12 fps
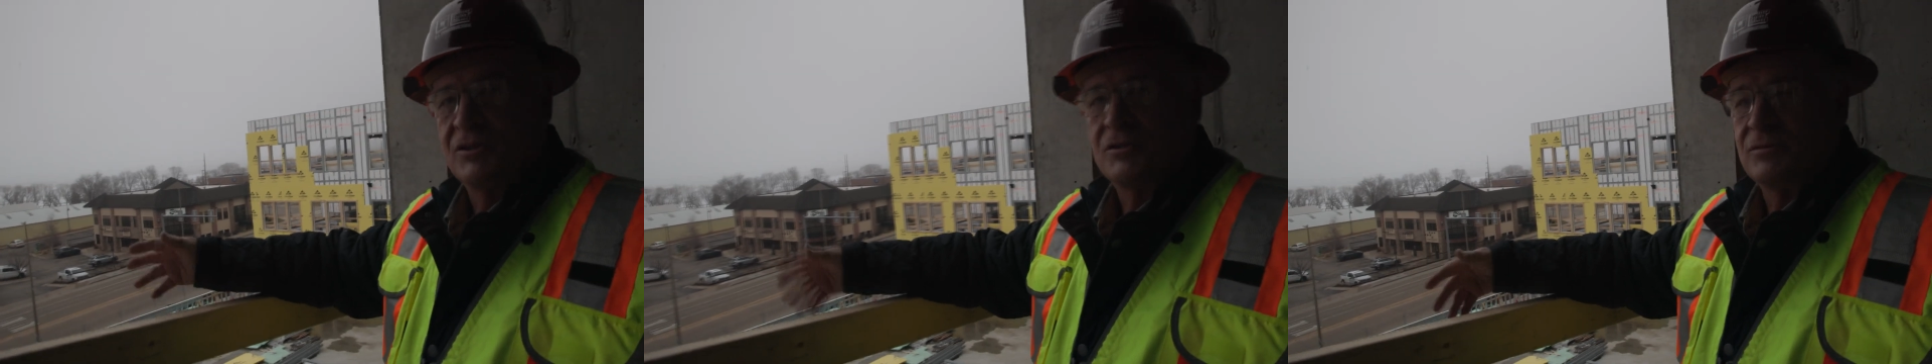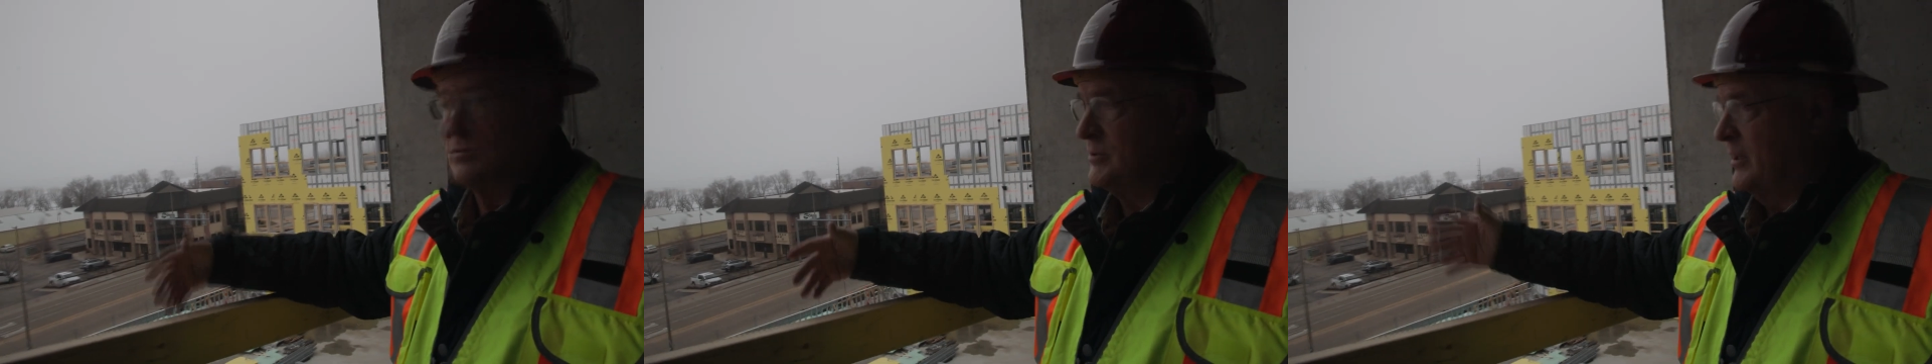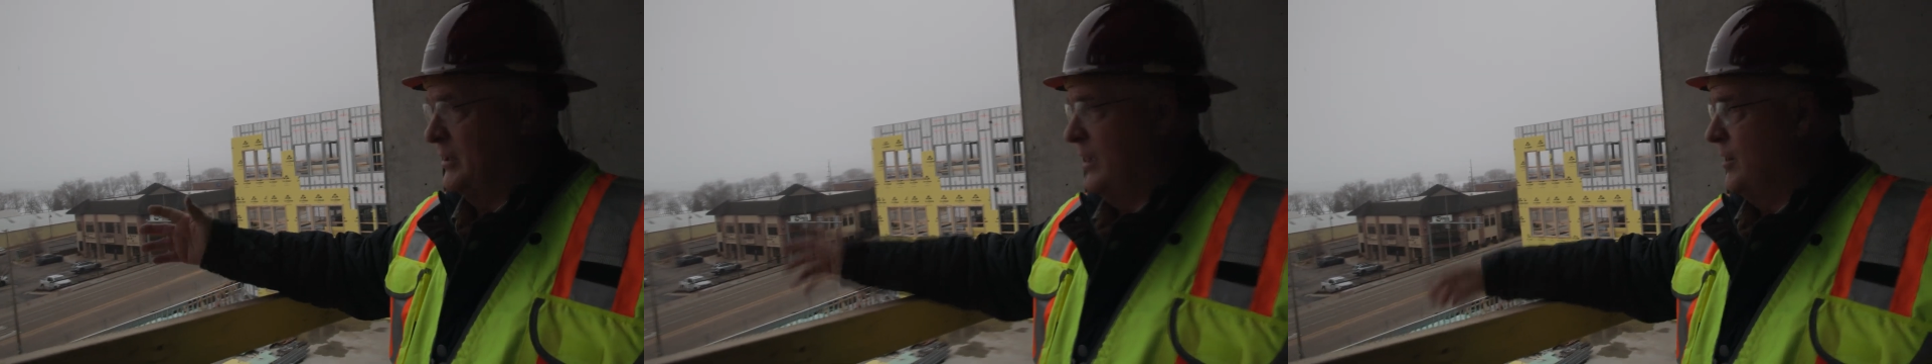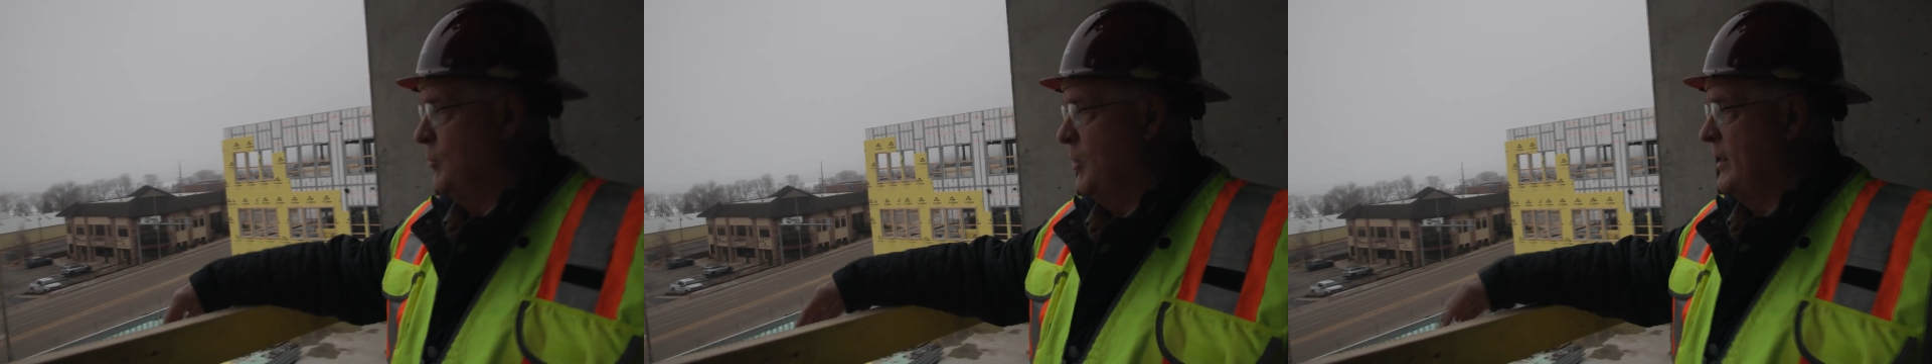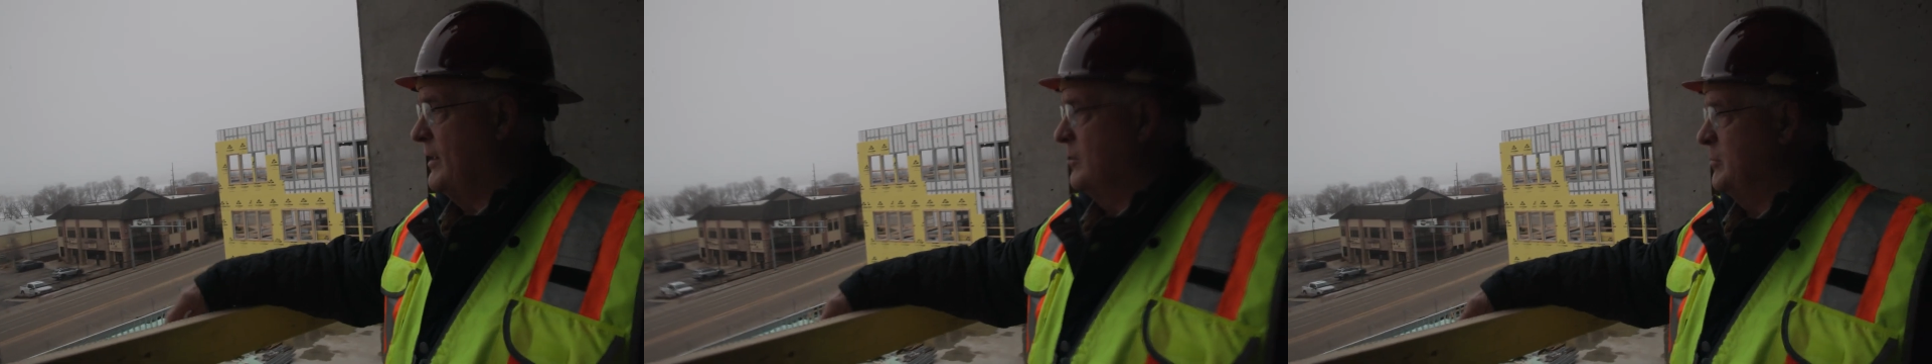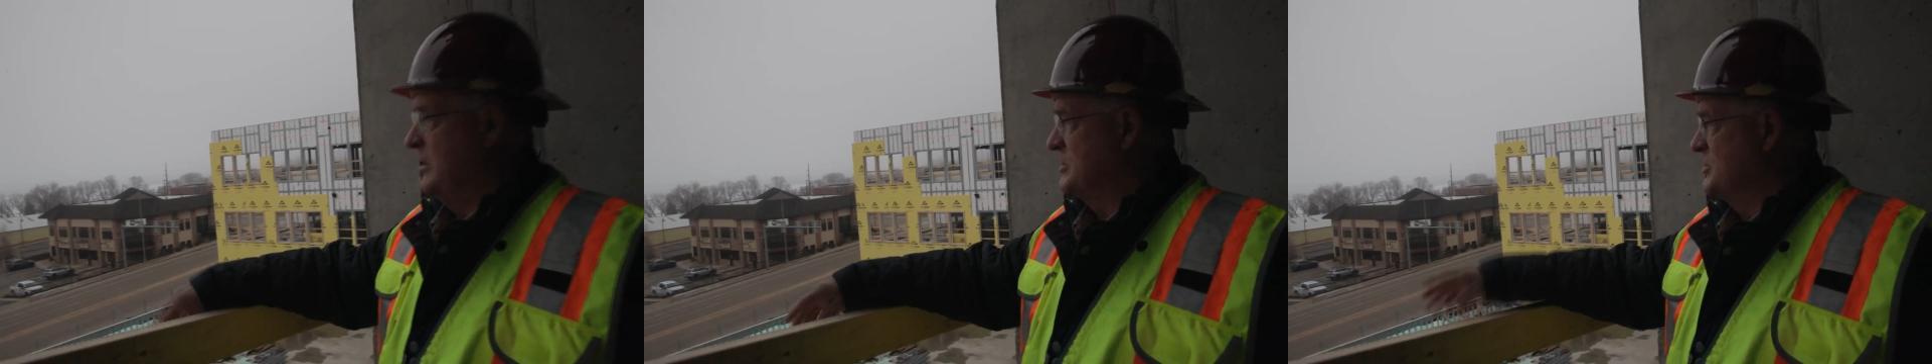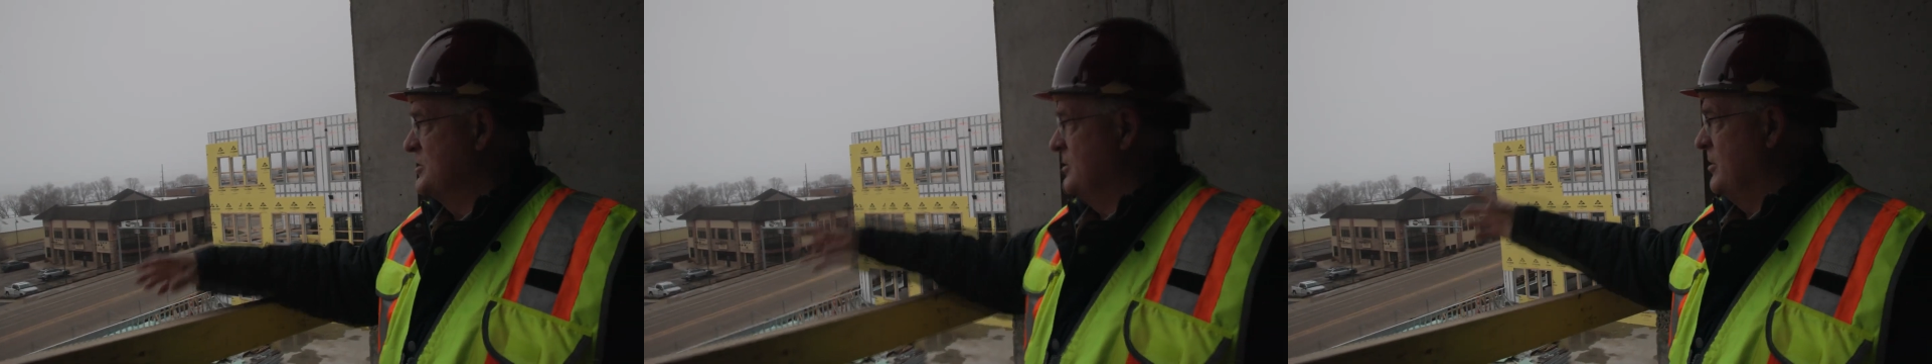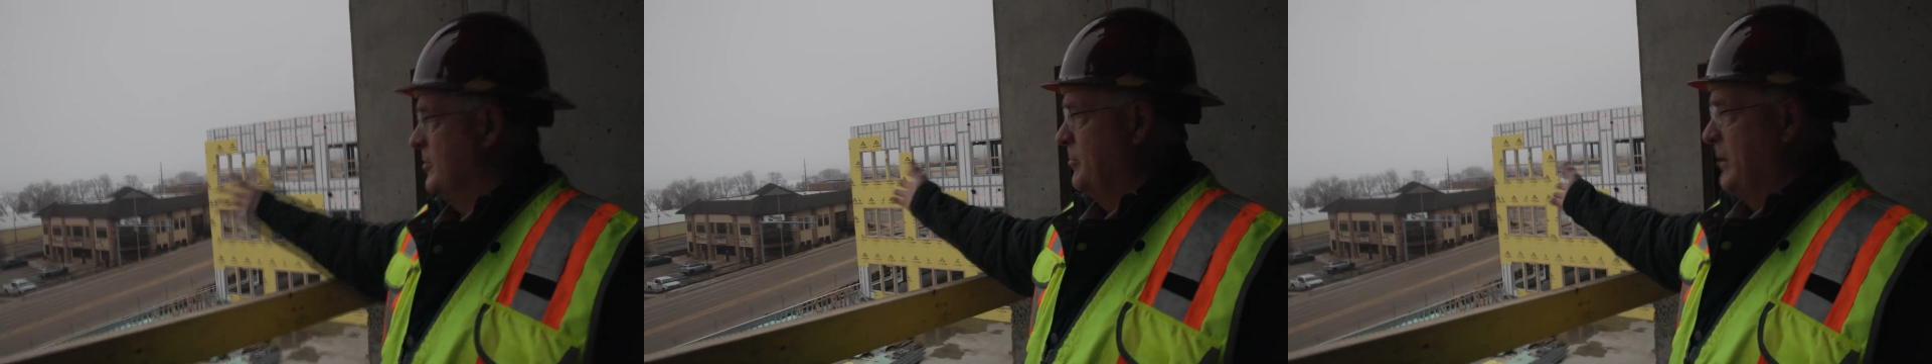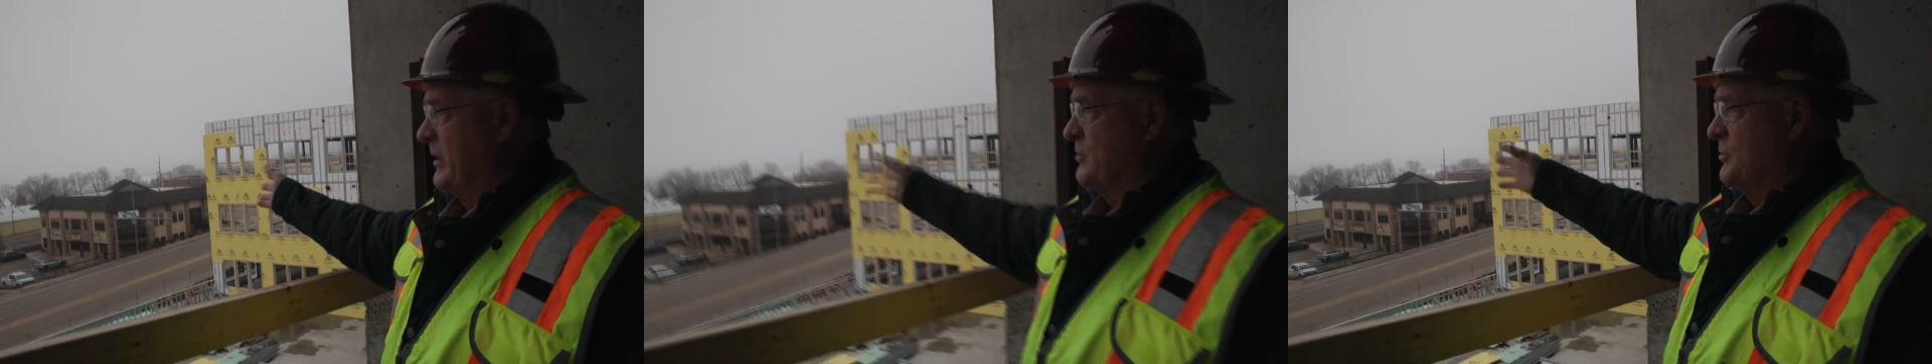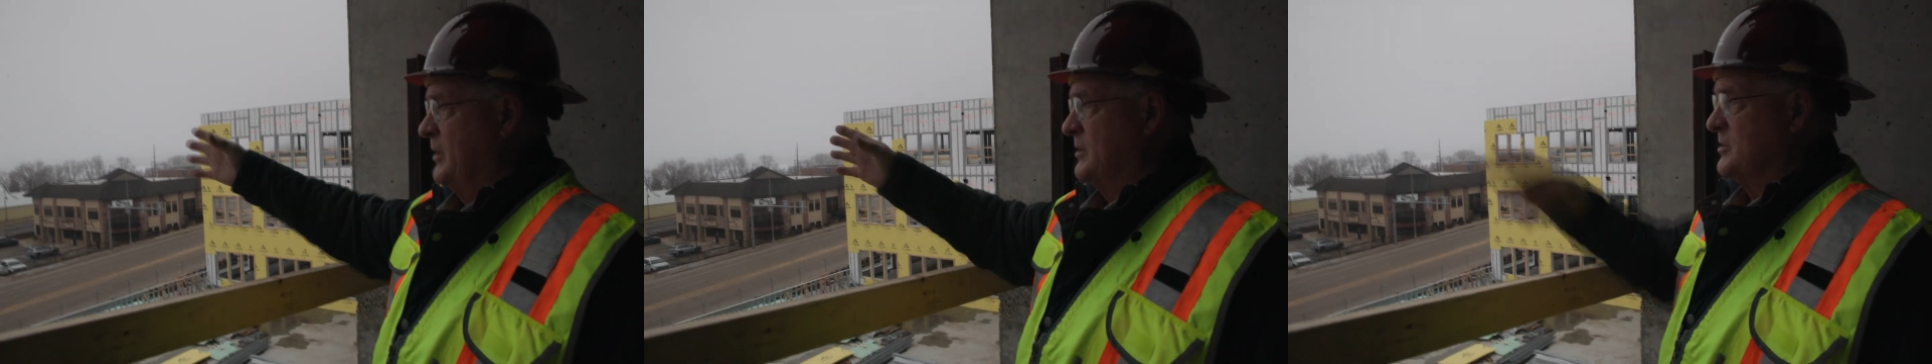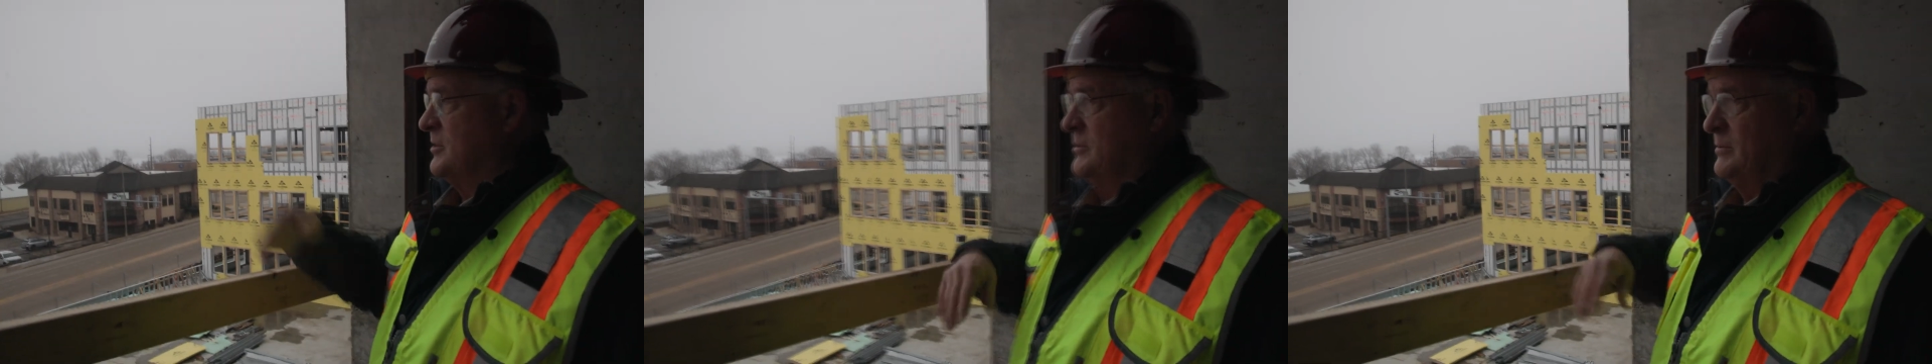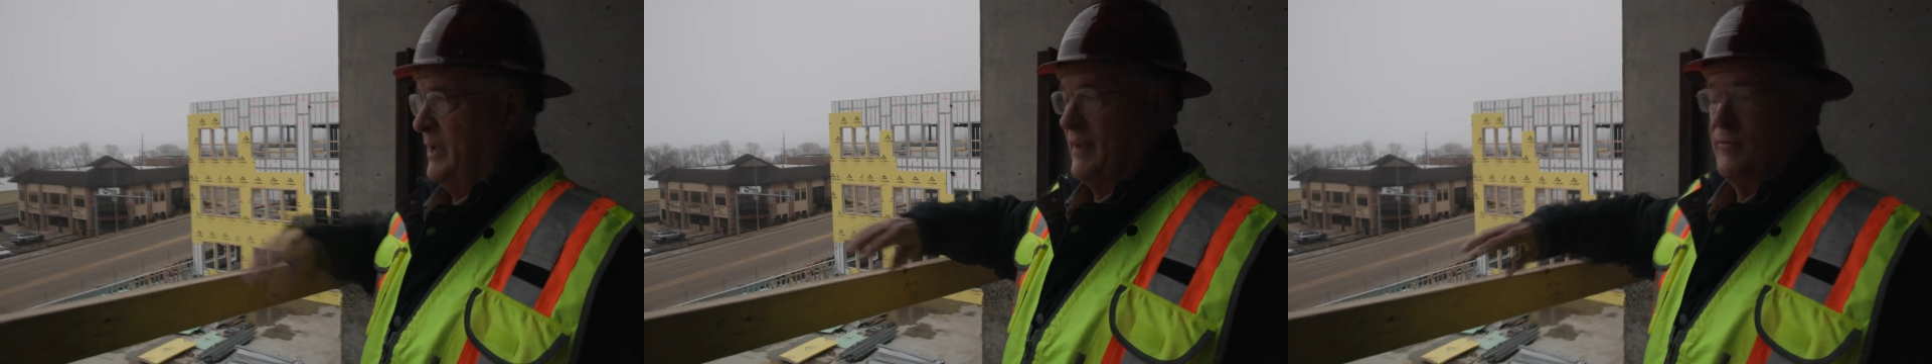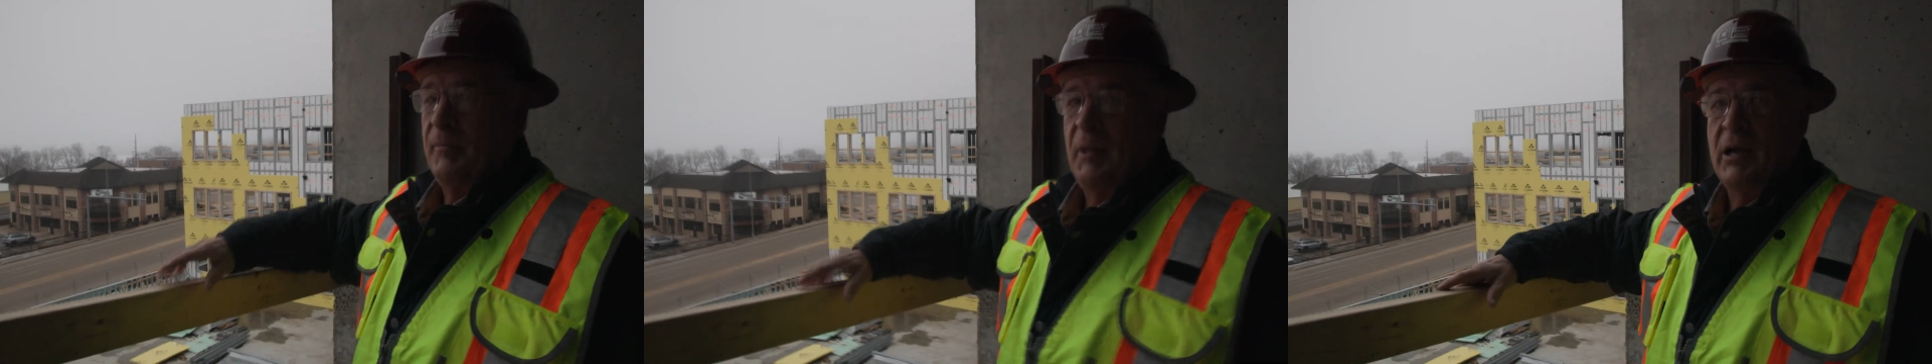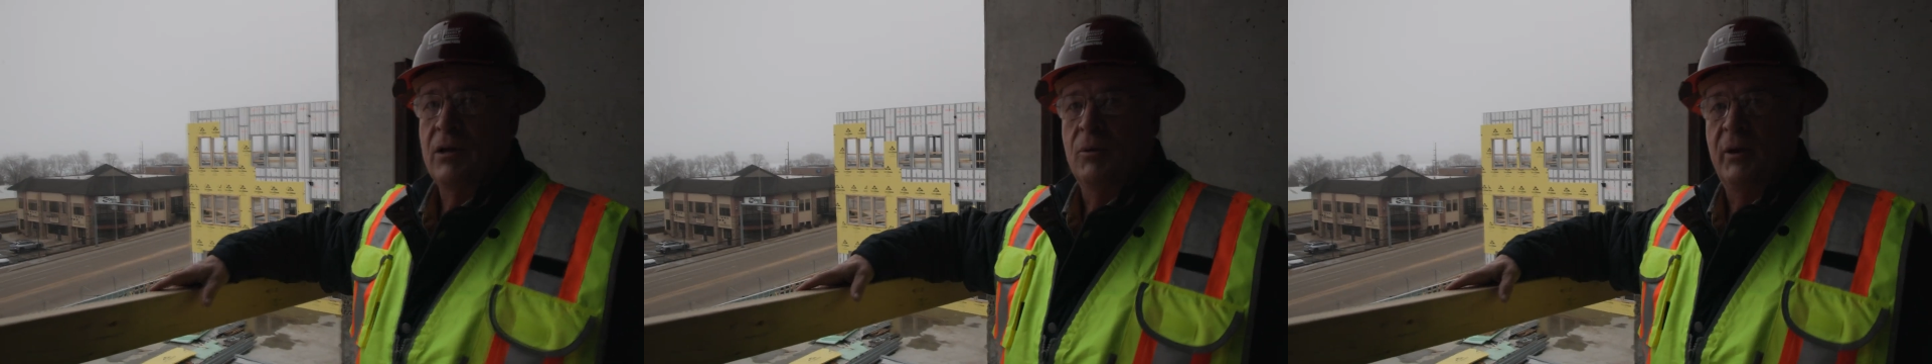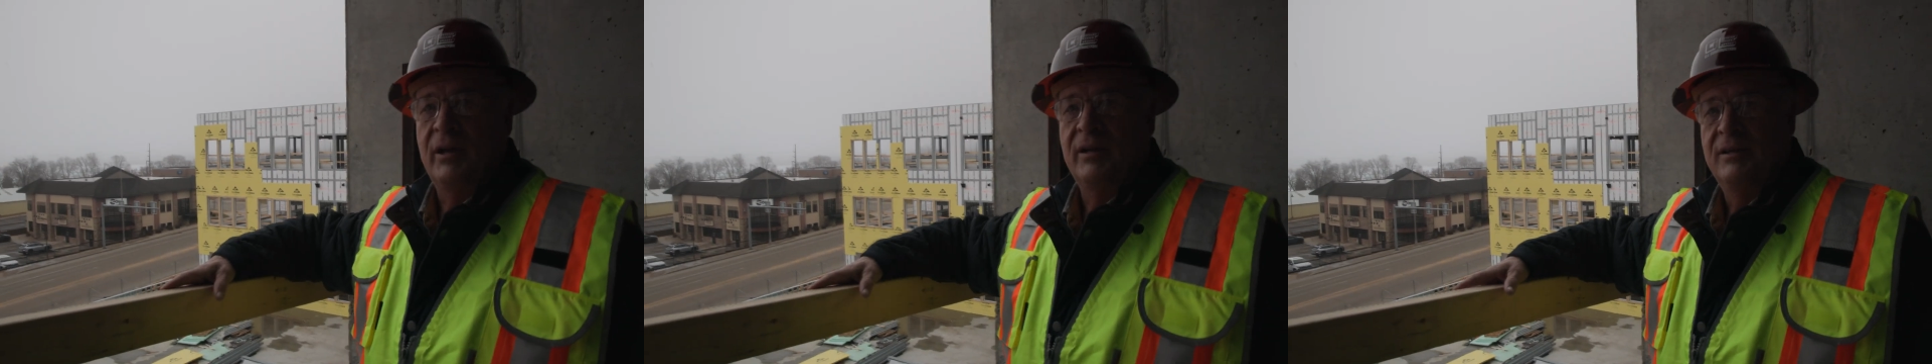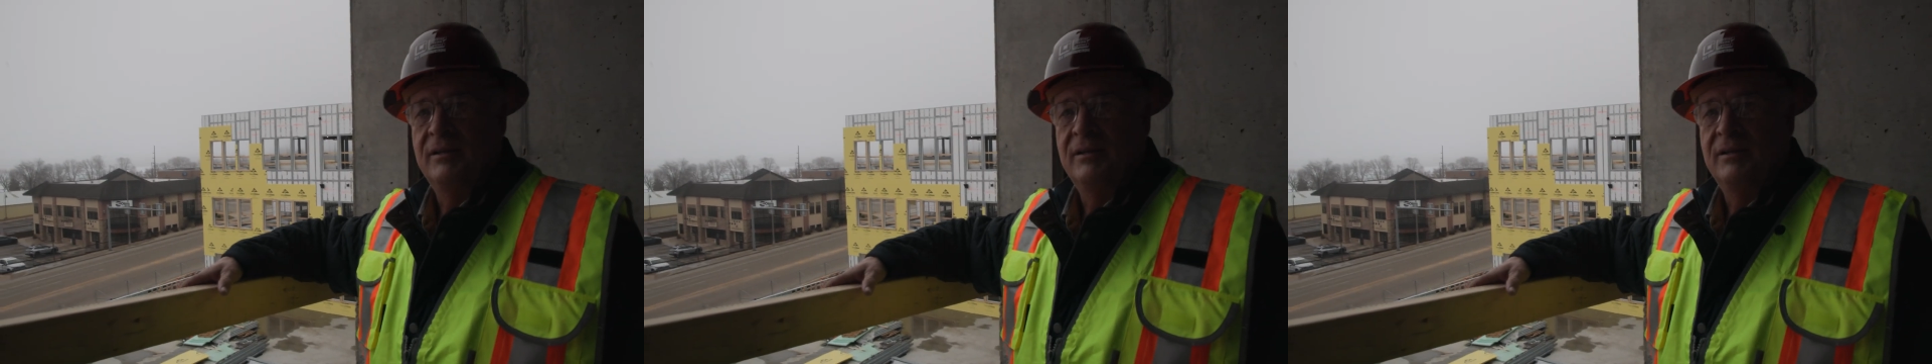just on a walking basis. The bike trails are half a block away.